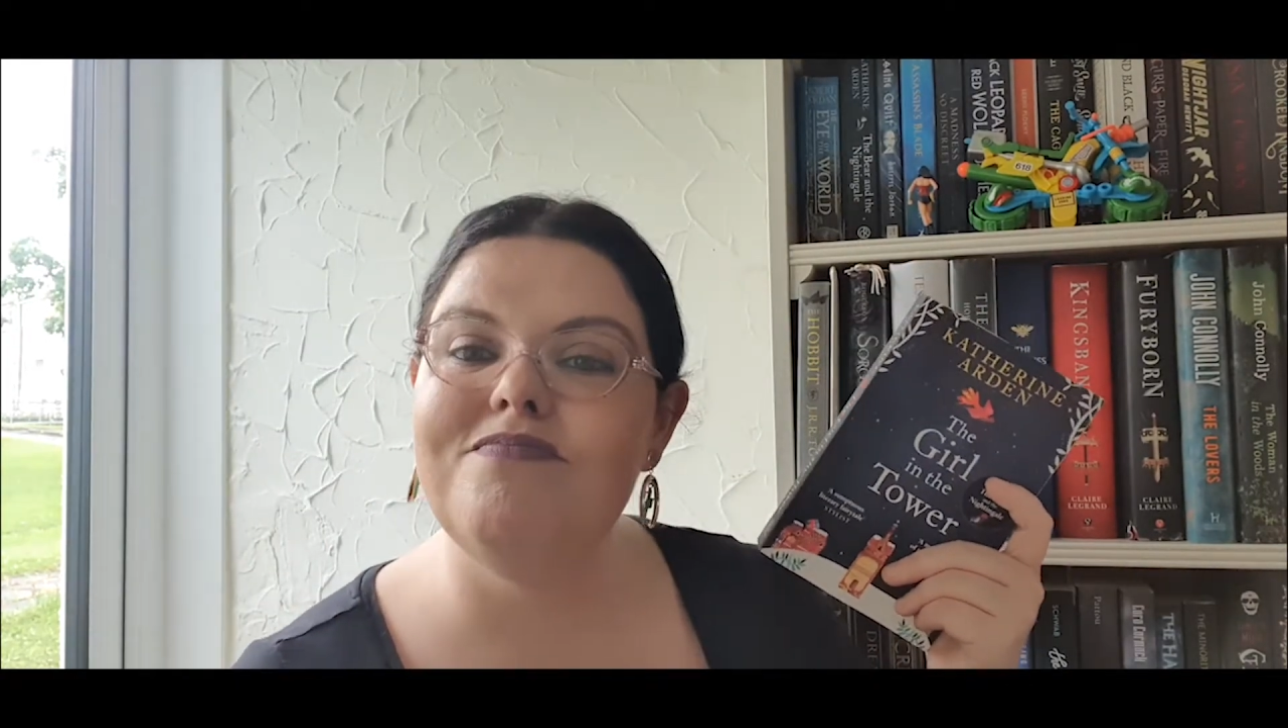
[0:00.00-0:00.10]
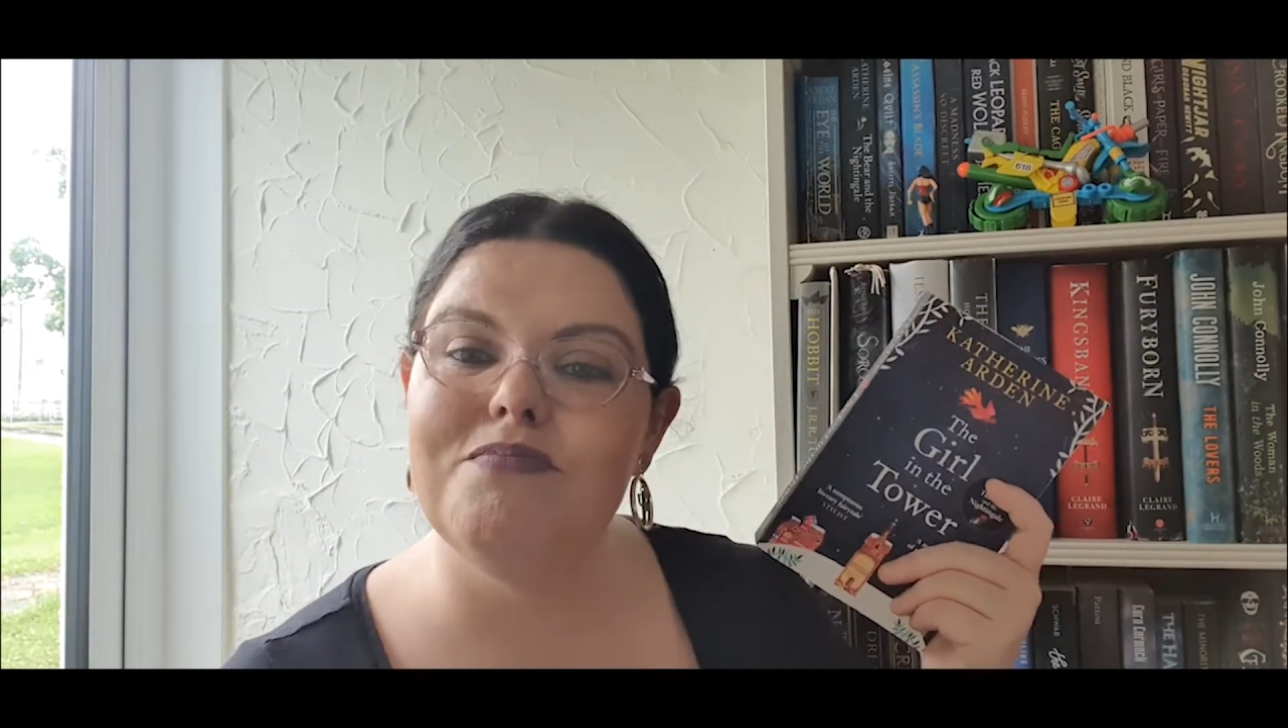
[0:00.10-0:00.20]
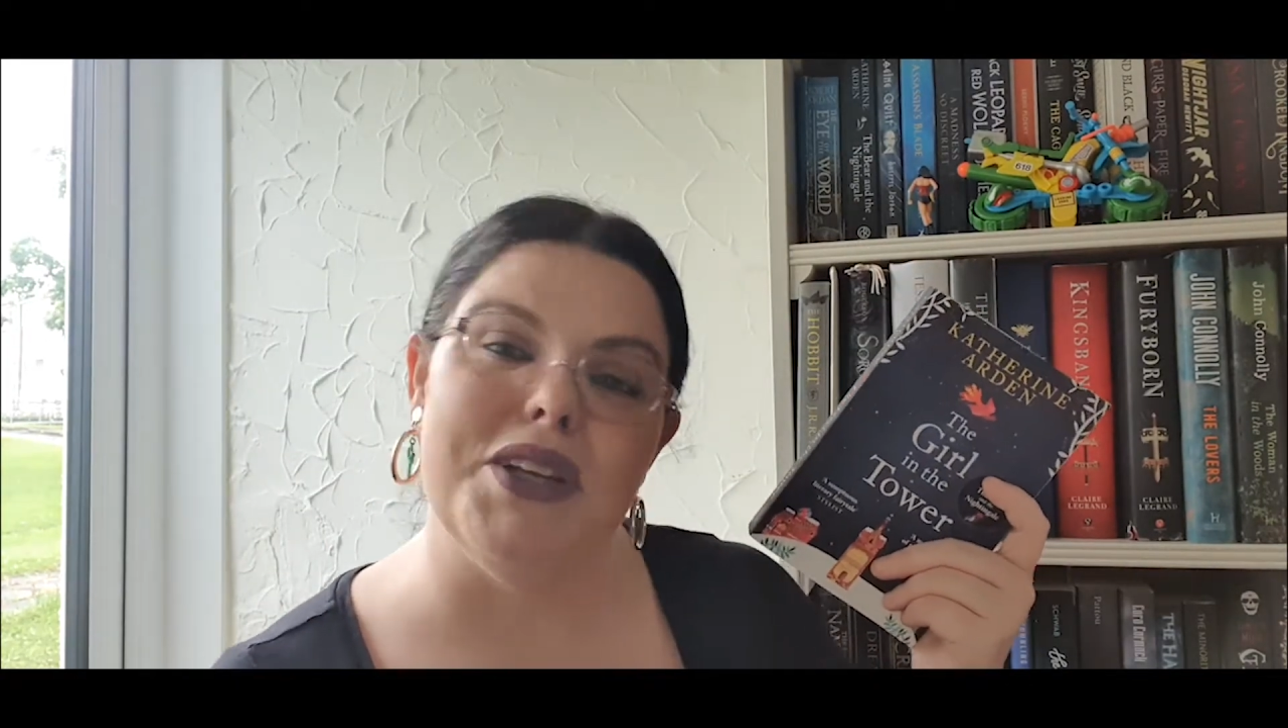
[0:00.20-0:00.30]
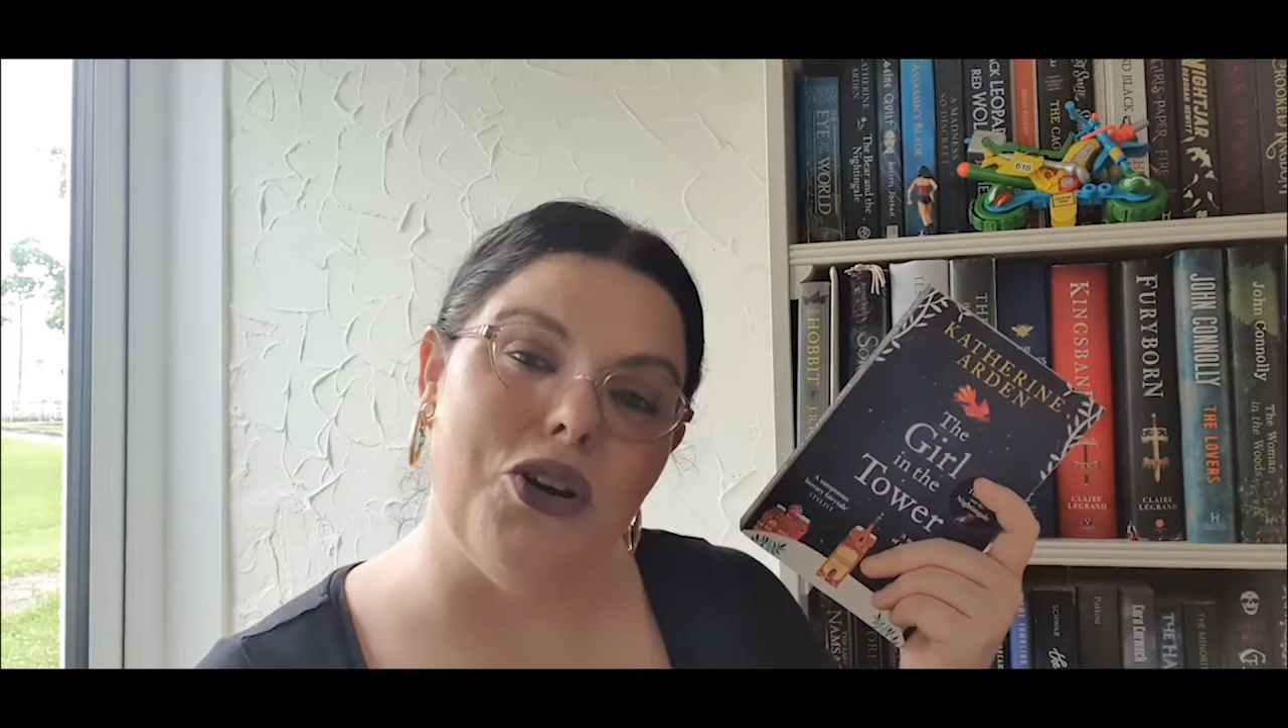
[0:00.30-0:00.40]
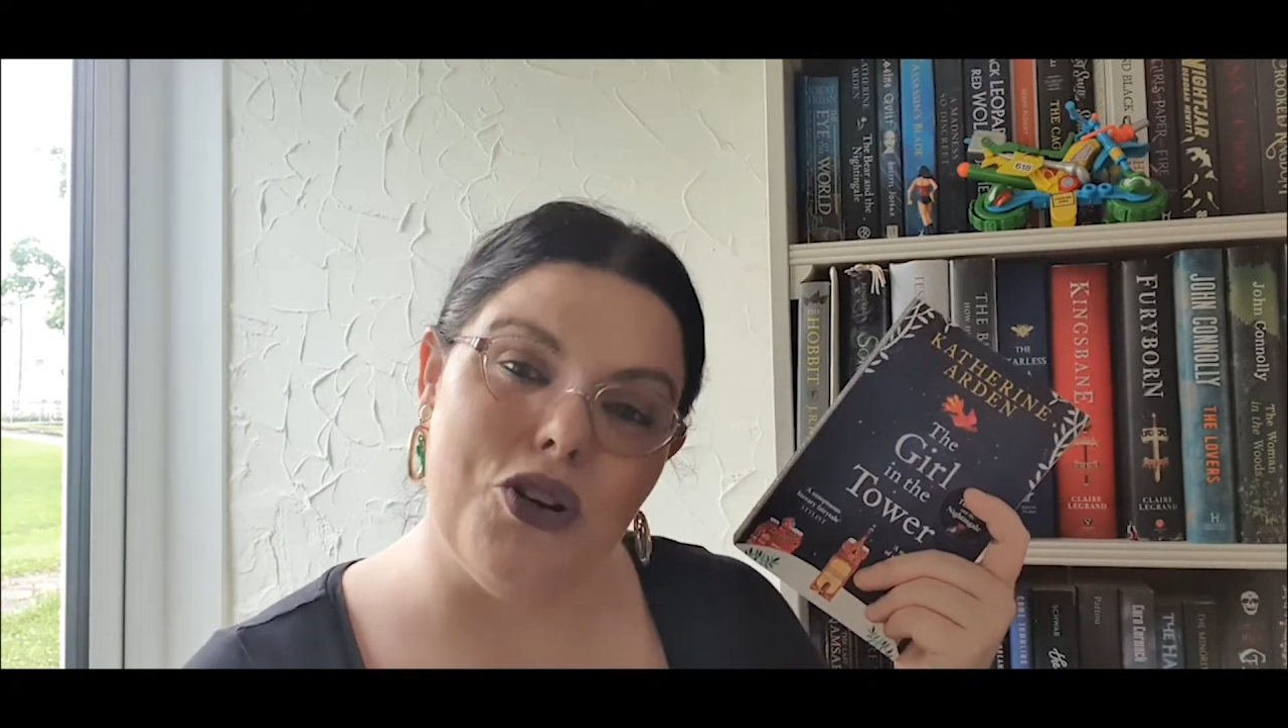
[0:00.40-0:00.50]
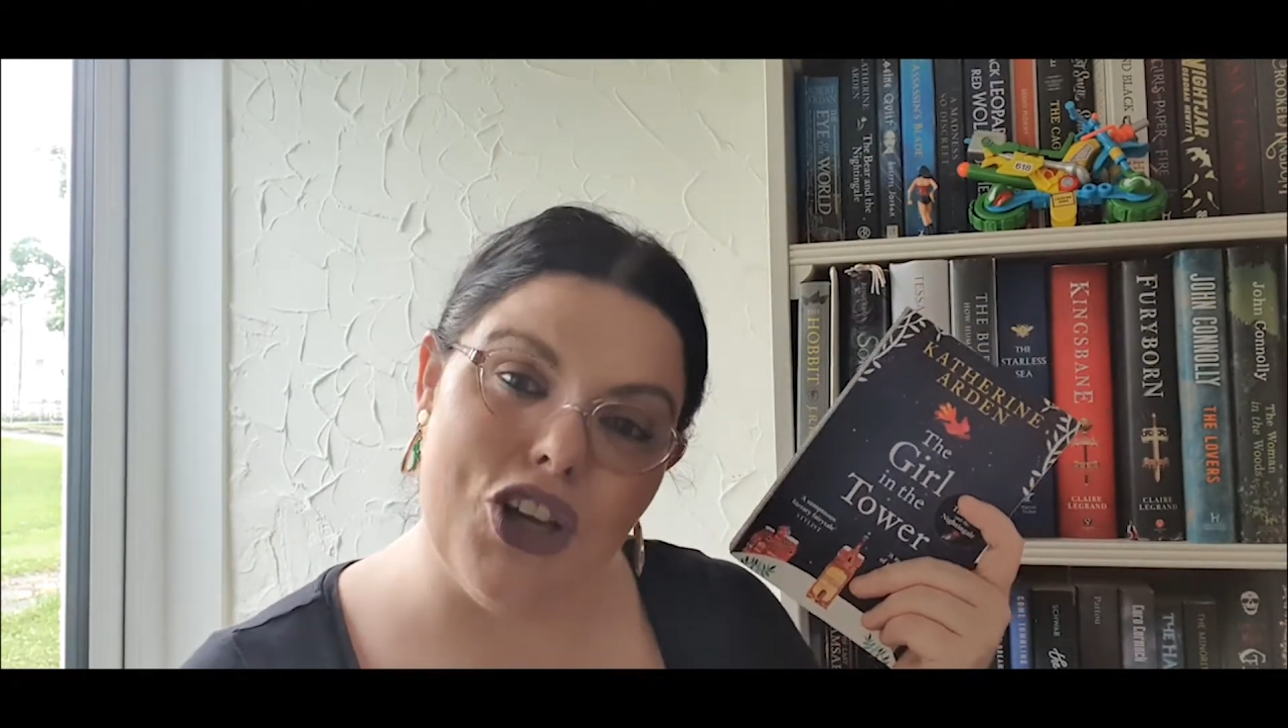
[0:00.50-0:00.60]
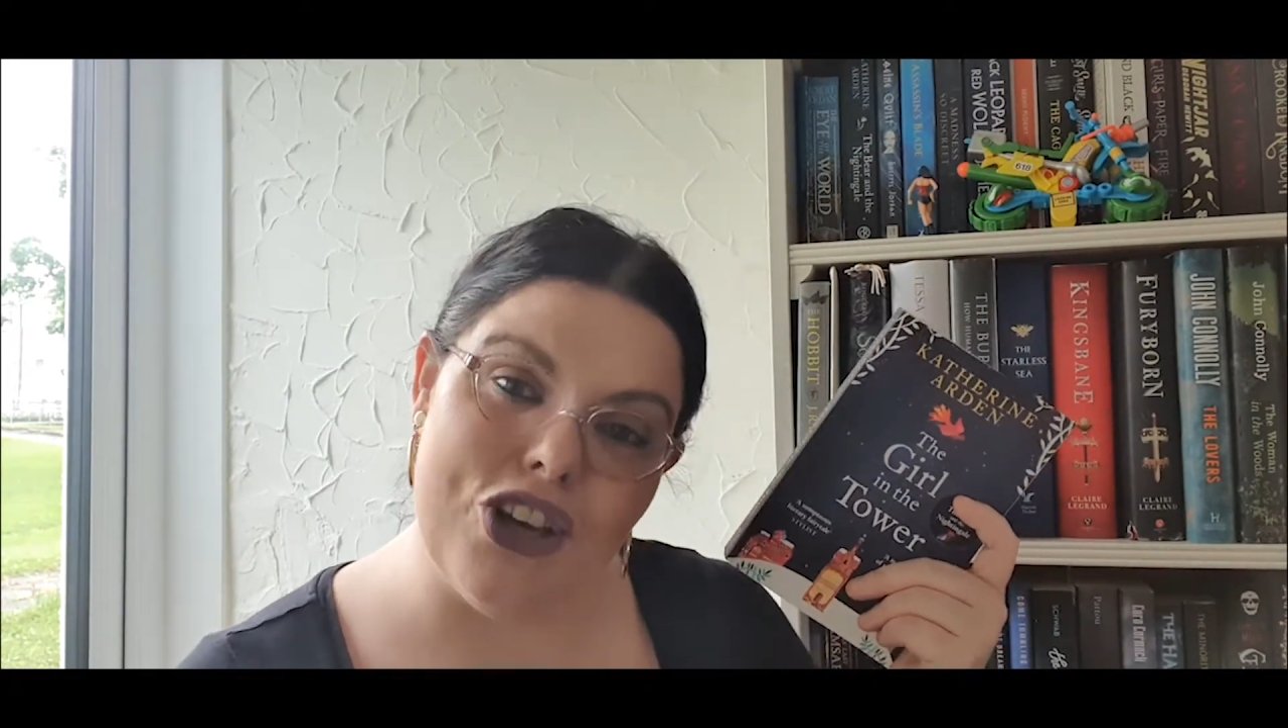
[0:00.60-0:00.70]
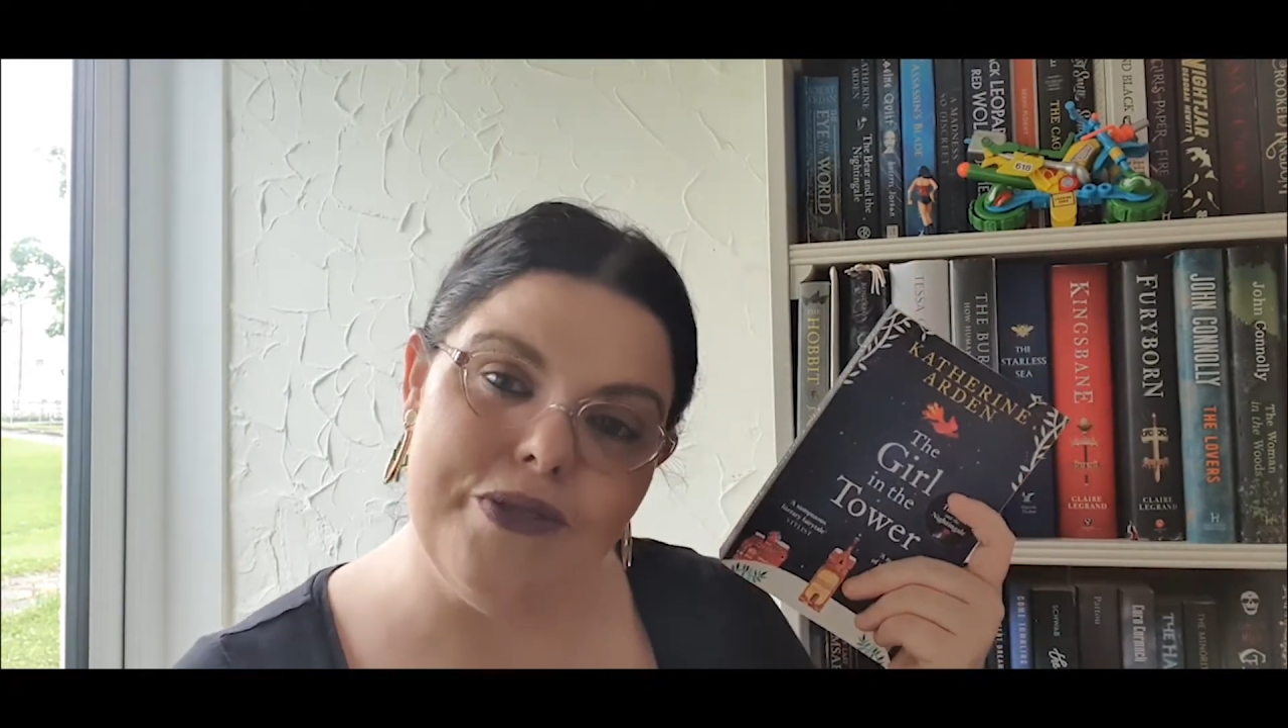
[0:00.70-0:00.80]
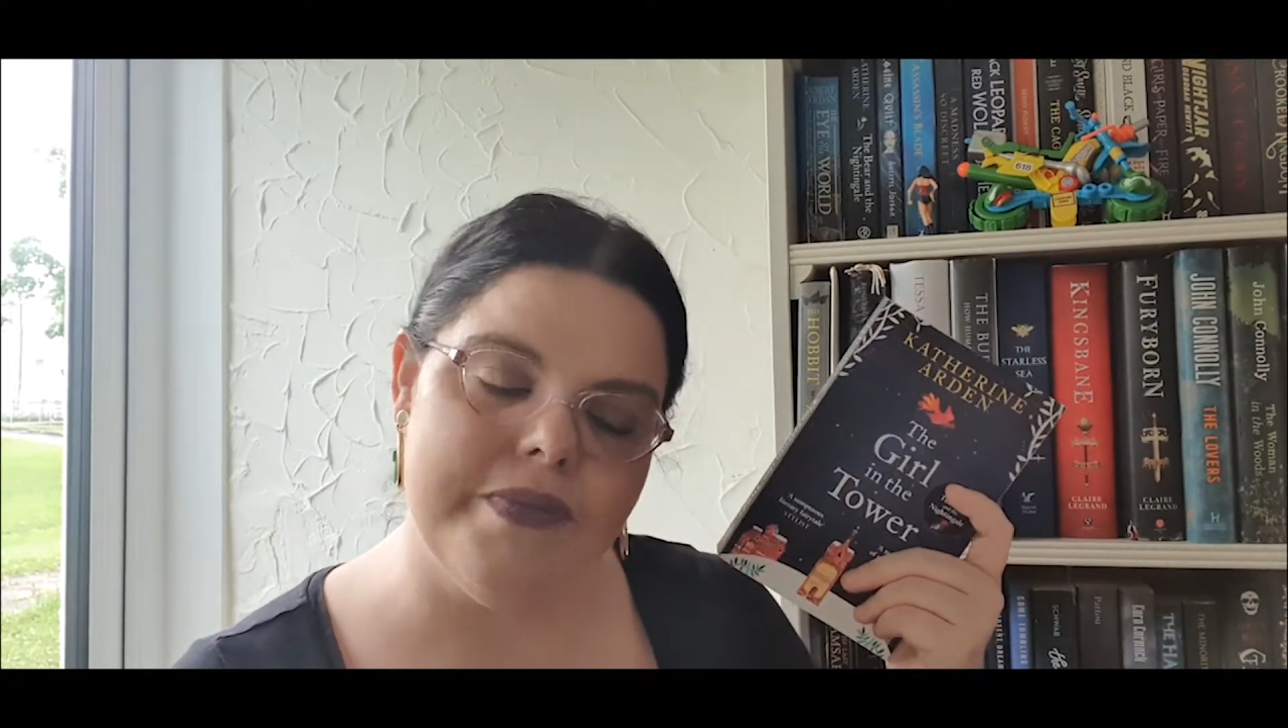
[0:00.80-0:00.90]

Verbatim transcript: you know, cute.